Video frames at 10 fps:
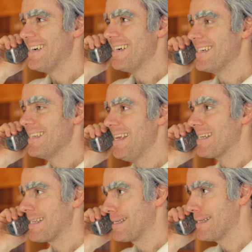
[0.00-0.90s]
he gets one of the
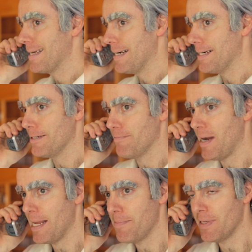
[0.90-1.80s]
employees on the
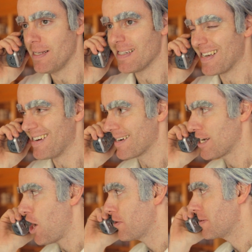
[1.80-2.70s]
phone, and he's
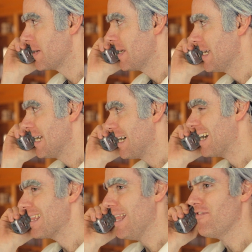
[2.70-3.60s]
like, look, I left
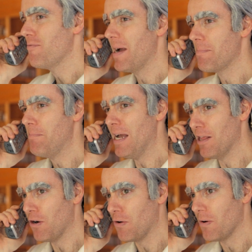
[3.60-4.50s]
my pillow there, I was
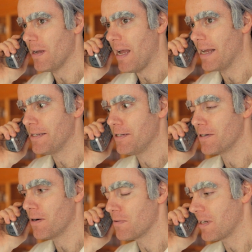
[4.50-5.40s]
in this room.
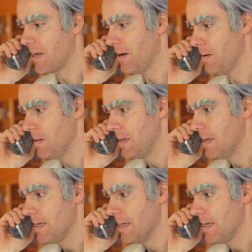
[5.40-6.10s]
And the